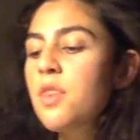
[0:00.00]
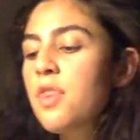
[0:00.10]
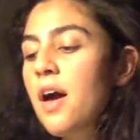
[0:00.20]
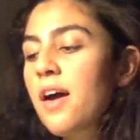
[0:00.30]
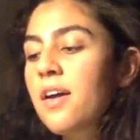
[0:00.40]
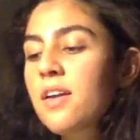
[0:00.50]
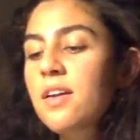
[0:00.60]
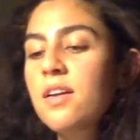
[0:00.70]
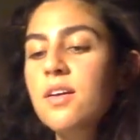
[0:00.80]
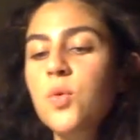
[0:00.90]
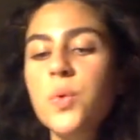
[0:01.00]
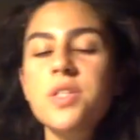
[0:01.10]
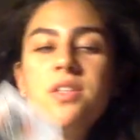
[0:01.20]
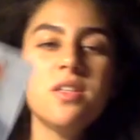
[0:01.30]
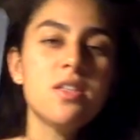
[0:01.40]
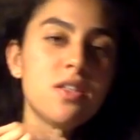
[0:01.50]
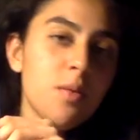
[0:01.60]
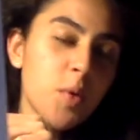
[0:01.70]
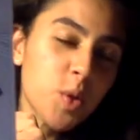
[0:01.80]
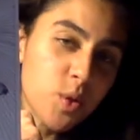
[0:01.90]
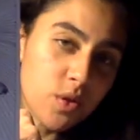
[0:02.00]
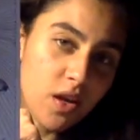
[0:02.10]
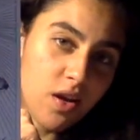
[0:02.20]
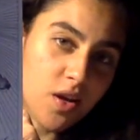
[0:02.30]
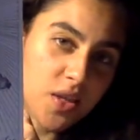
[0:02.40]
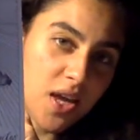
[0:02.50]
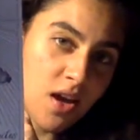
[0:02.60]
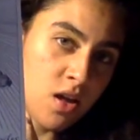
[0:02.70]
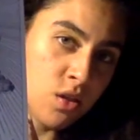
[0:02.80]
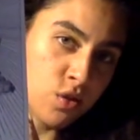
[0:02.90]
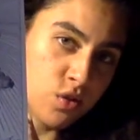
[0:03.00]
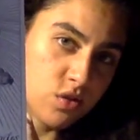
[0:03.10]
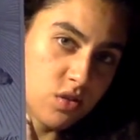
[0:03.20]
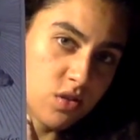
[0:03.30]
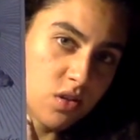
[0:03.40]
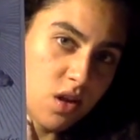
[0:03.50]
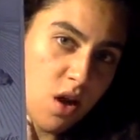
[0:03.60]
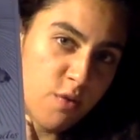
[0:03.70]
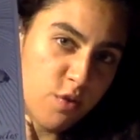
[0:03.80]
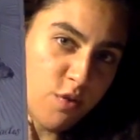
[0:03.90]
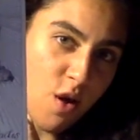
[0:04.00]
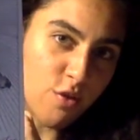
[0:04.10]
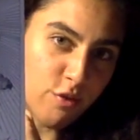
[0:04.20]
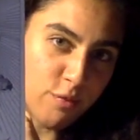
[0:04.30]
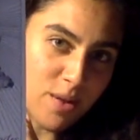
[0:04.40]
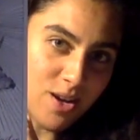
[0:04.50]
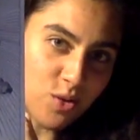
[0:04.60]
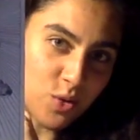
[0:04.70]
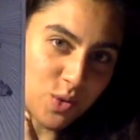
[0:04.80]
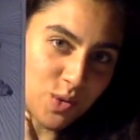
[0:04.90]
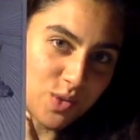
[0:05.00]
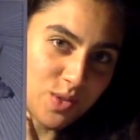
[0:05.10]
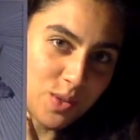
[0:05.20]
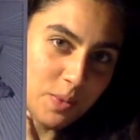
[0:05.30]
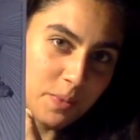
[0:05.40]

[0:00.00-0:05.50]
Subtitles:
that we see similarly on the antlers of the Father of Pentacles,